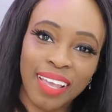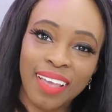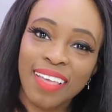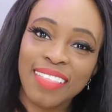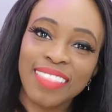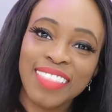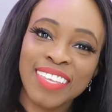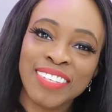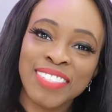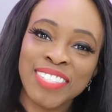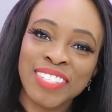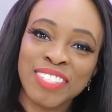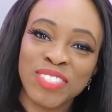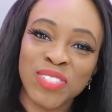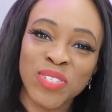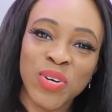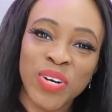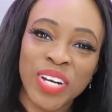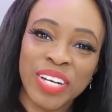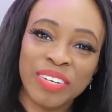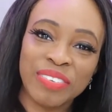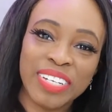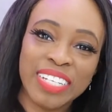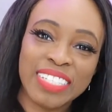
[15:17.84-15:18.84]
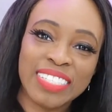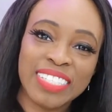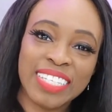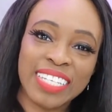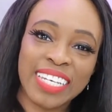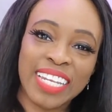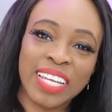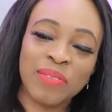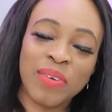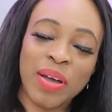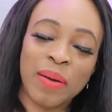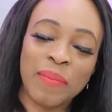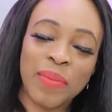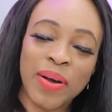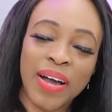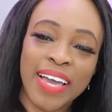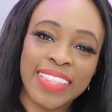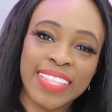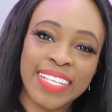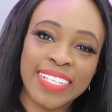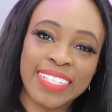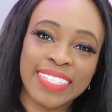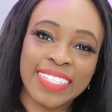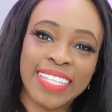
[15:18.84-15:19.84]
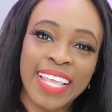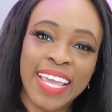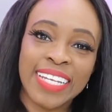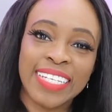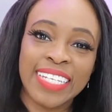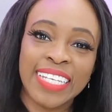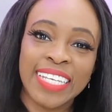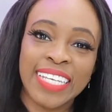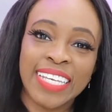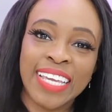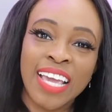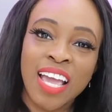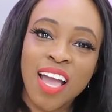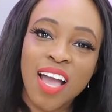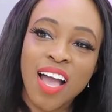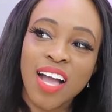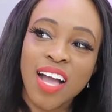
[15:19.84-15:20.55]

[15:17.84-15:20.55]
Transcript: There's a story recently whereby this lady,